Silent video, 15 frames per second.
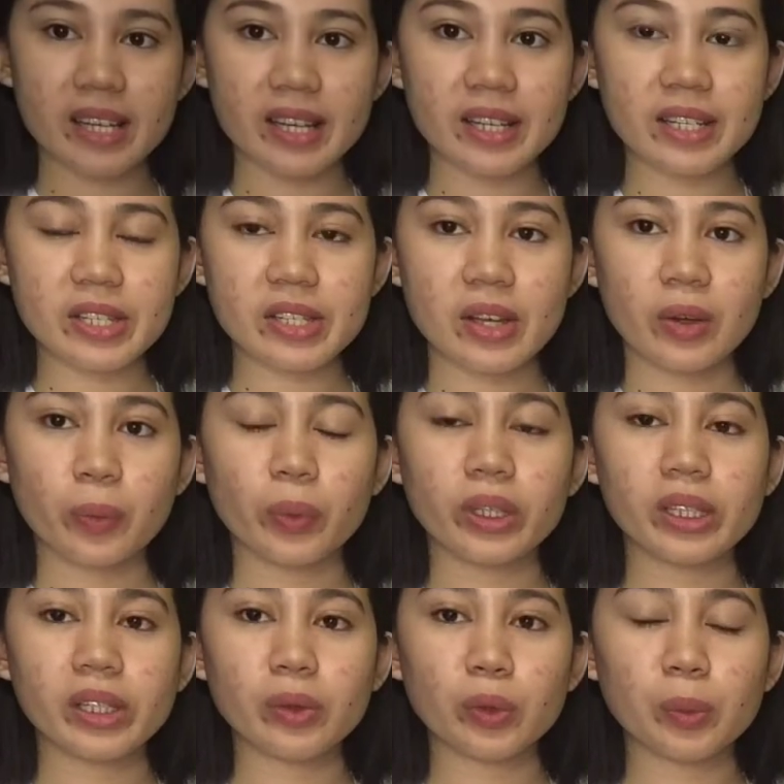is, we
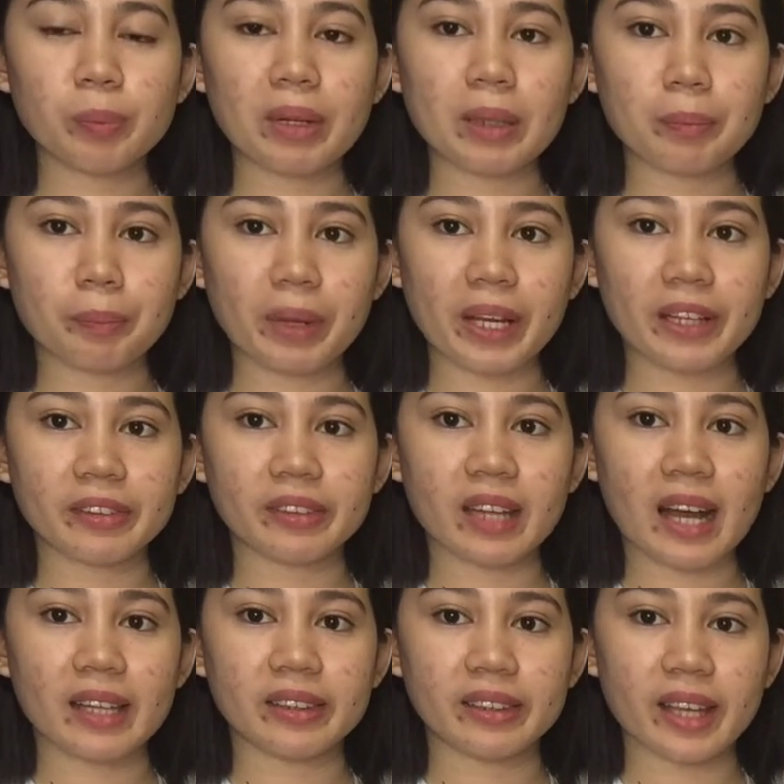need to palpate the
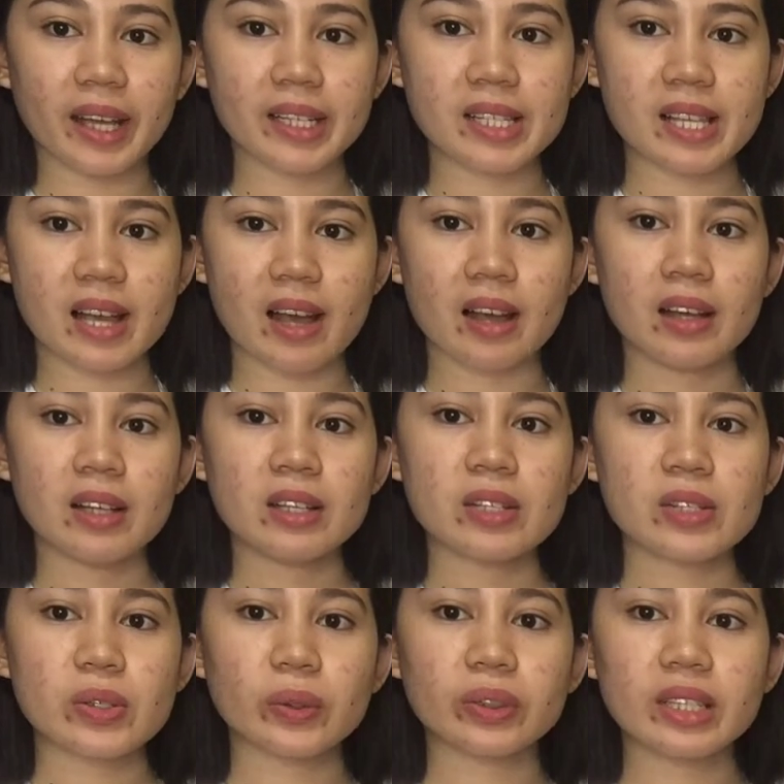adnexa.
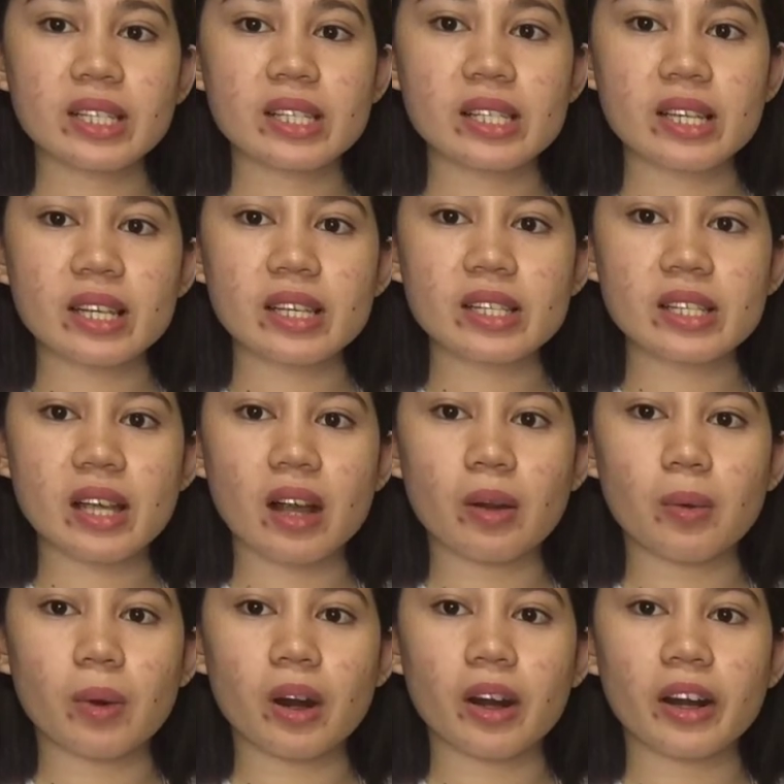So this is
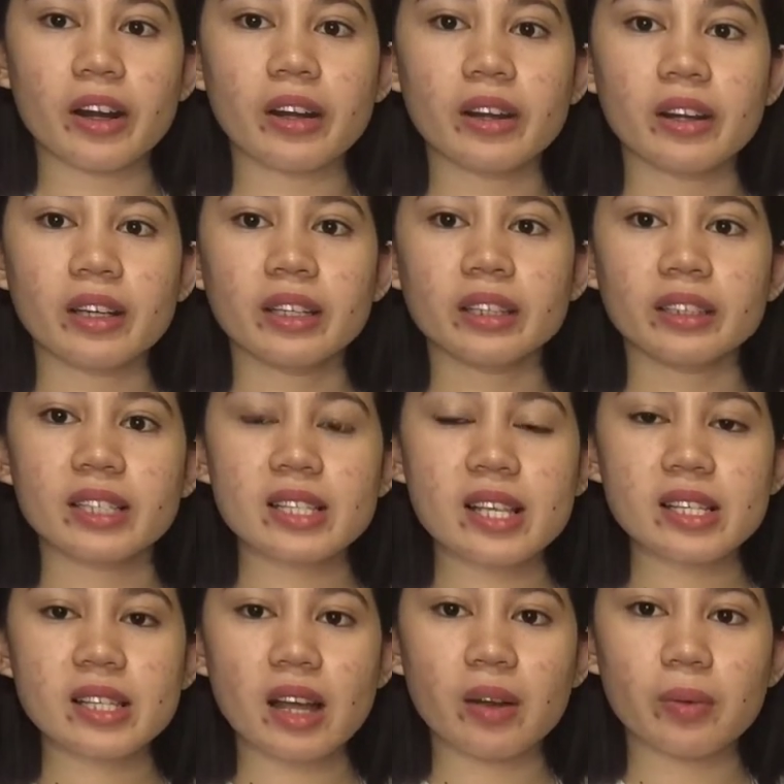our this
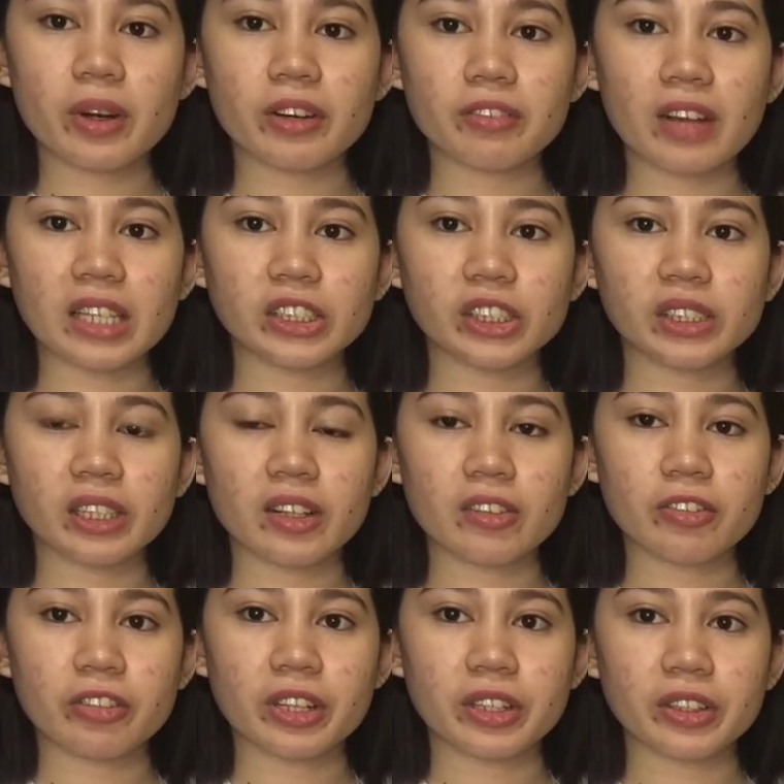is our vaginal
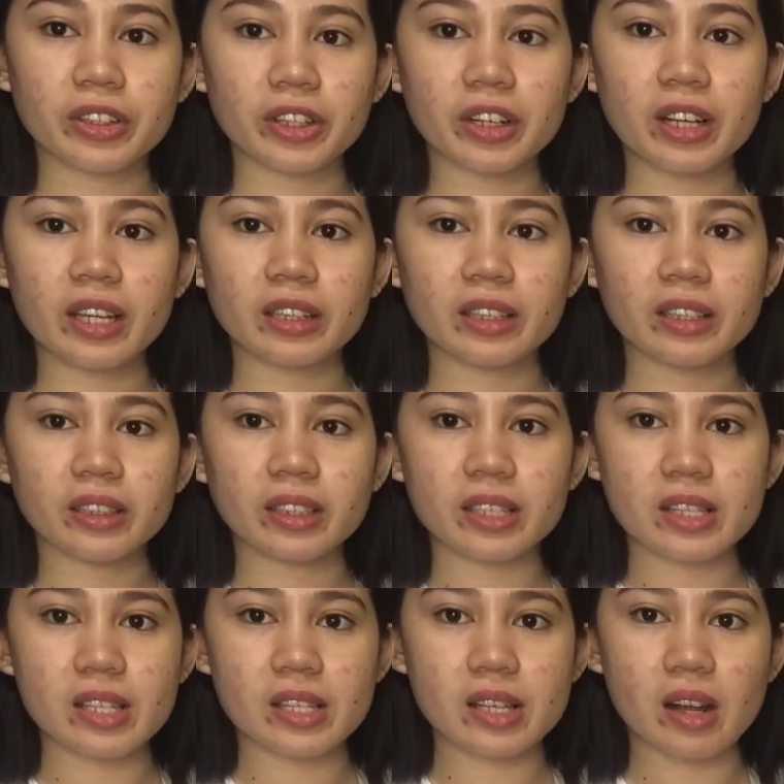finger and then
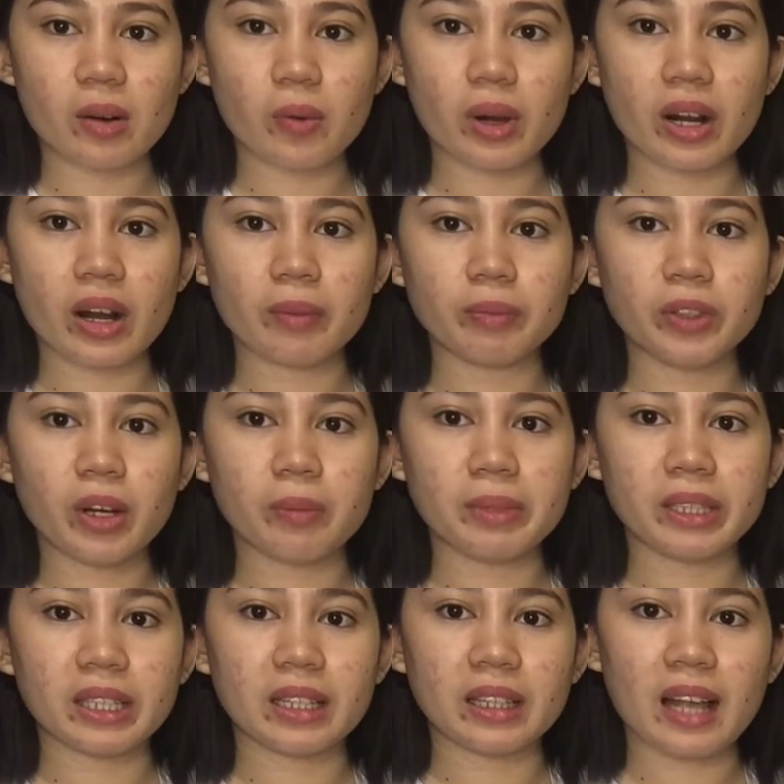this is our
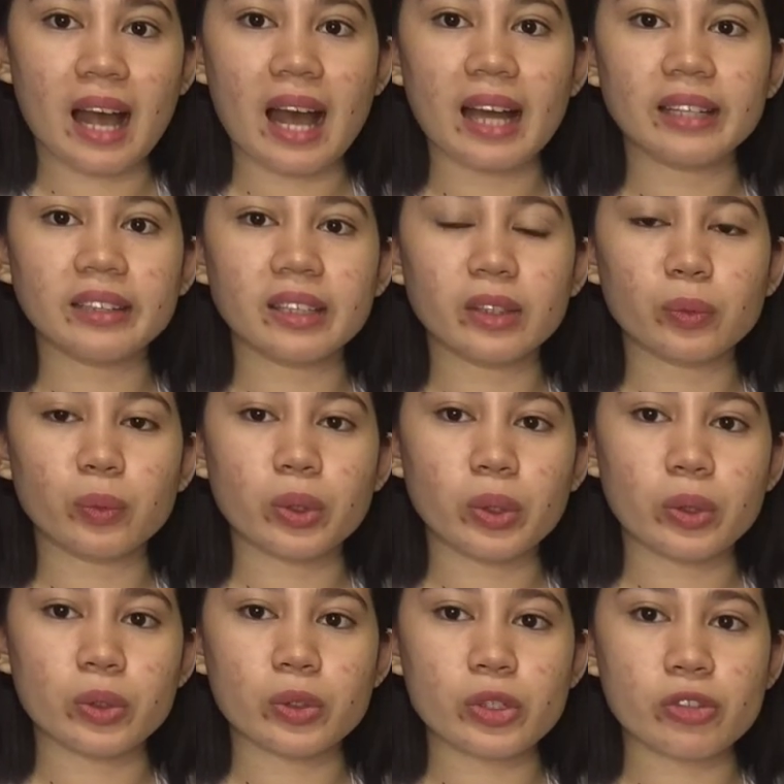abdominal hand that we
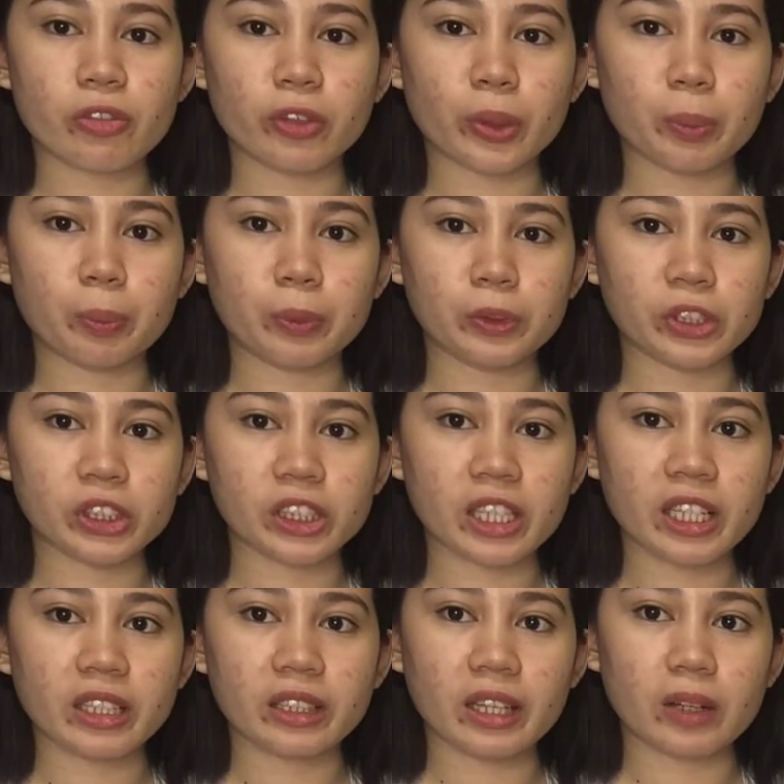use for
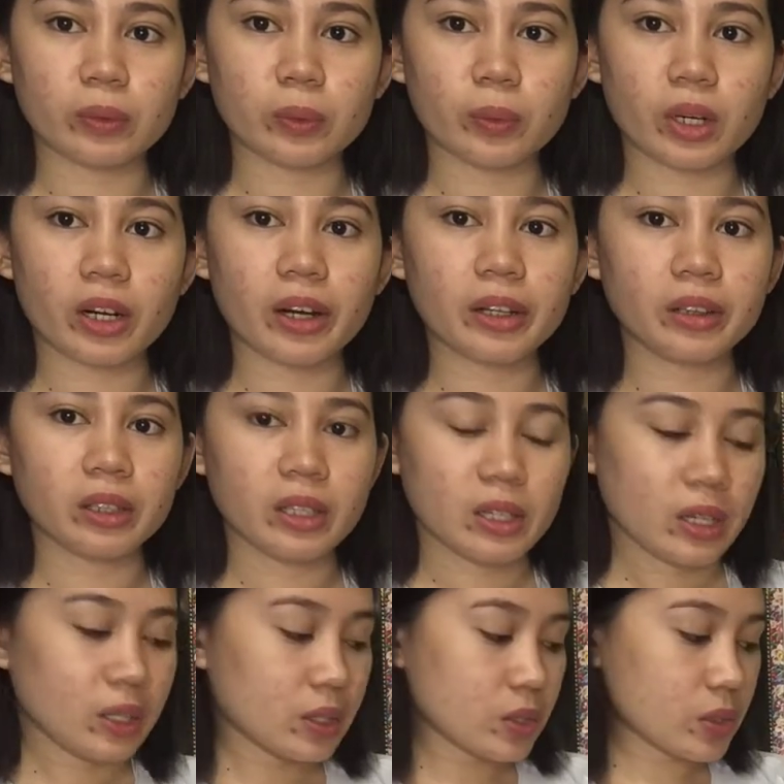pushing downward.
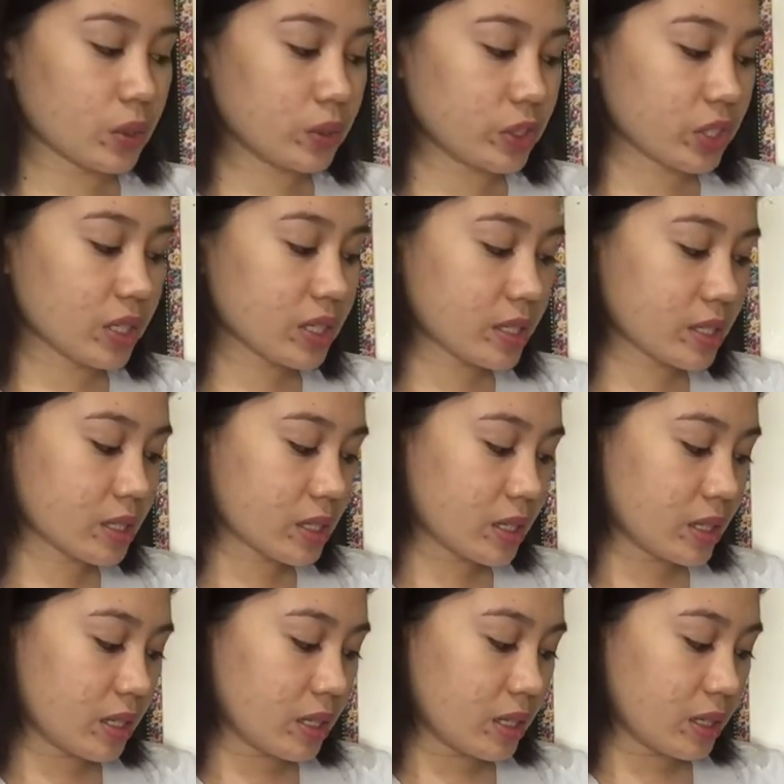So just
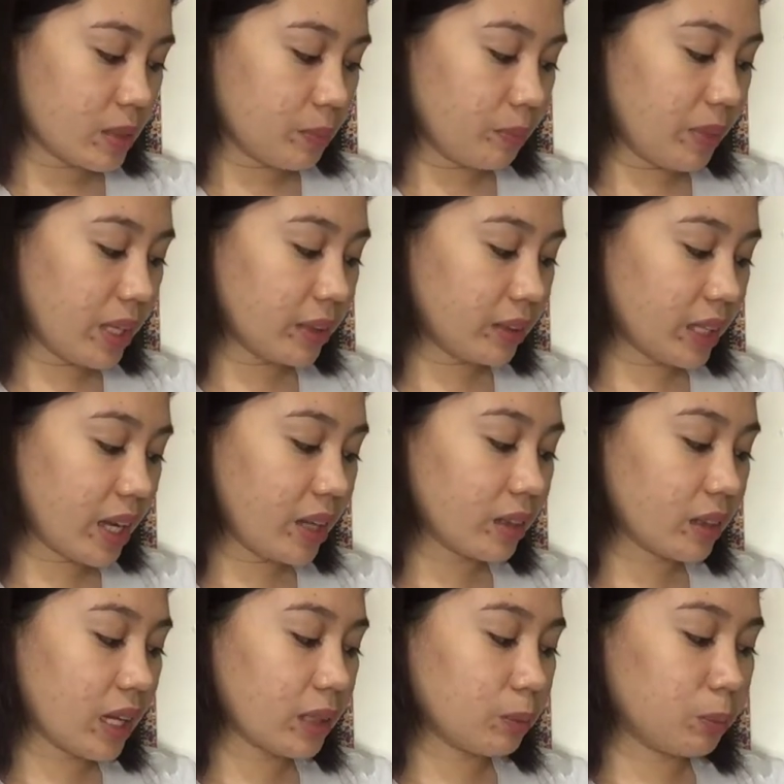maintain
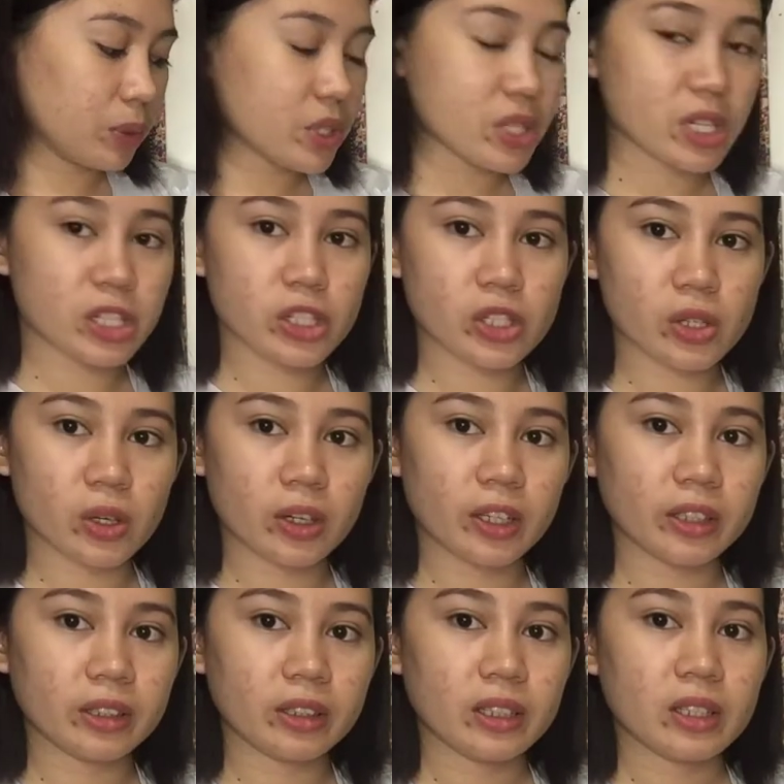that position